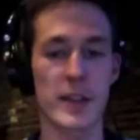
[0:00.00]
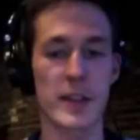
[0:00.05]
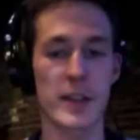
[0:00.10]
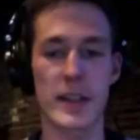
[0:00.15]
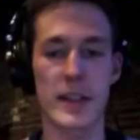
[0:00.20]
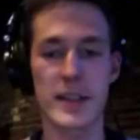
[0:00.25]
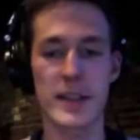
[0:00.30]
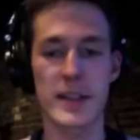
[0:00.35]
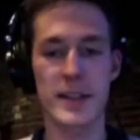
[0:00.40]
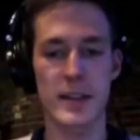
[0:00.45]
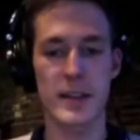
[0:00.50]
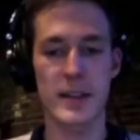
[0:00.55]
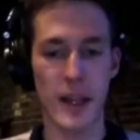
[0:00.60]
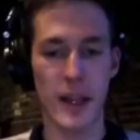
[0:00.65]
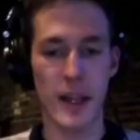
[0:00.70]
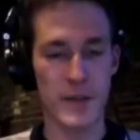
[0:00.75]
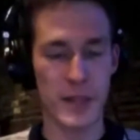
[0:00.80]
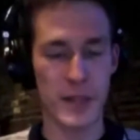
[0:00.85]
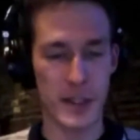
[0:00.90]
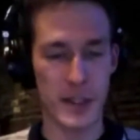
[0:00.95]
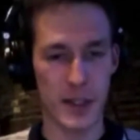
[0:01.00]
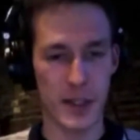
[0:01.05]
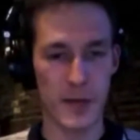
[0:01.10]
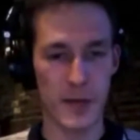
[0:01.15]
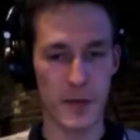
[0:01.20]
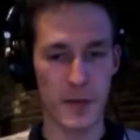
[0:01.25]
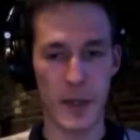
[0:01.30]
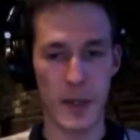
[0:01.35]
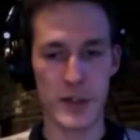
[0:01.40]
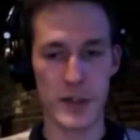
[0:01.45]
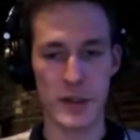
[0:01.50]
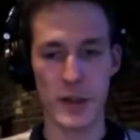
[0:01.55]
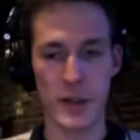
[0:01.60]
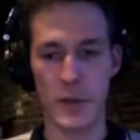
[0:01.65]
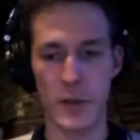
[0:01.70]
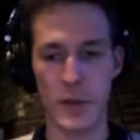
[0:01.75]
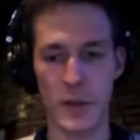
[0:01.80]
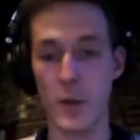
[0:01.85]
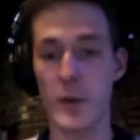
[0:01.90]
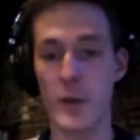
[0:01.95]
This is life-changing information, and what
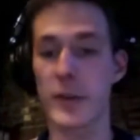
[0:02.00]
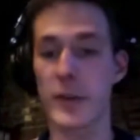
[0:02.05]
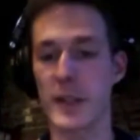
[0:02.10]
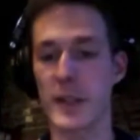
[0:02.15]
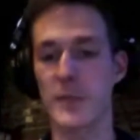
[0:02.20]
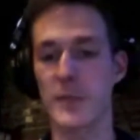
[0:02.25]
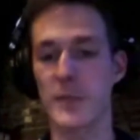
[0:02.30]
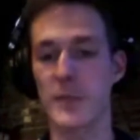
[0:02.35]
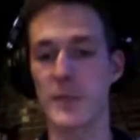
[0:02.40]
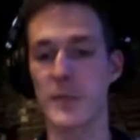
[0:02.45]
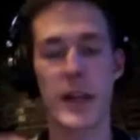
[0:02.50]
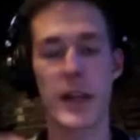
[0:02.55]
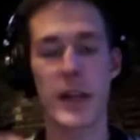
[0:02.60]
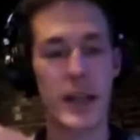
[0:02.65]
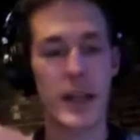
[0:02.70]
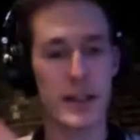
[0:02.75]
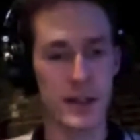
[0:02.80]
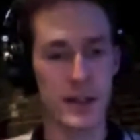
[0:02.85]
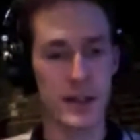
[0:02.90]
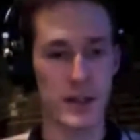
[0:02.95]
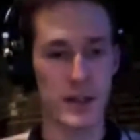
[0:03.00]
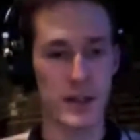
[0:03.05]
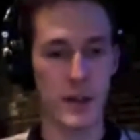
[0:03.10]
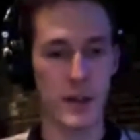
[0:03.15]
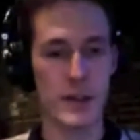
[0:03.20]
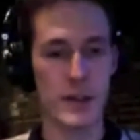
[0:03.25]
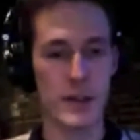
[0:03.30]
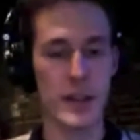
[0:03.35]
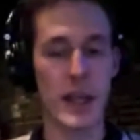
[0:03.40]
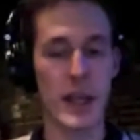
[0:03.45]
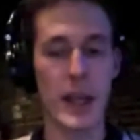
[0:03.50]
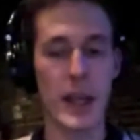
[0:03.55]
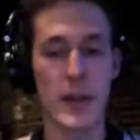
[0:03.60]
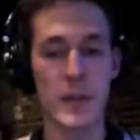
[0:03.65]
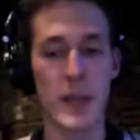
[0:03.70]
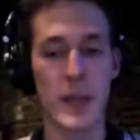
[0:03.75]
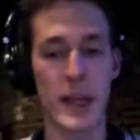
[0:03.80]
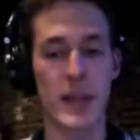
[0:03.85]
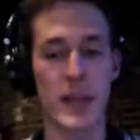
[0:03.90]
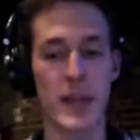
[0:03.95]
we're doing is bringing that to the surface,
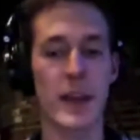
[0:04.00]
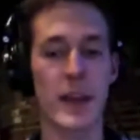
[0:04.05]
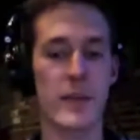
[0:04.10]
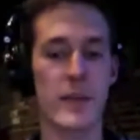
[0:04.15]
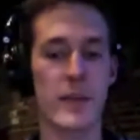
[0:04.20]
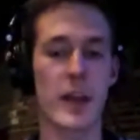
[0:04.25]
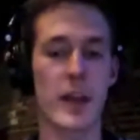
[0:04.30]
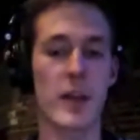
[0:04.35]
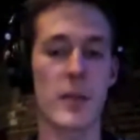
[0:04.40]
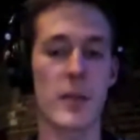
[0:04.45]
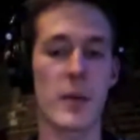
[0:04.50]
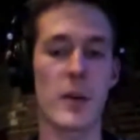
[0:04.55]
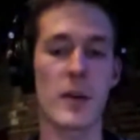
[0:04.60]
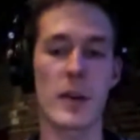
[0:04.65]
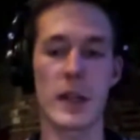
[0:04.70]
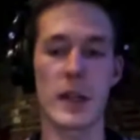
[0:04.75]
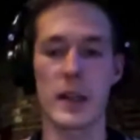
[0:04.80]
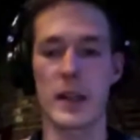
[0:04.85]
making that available.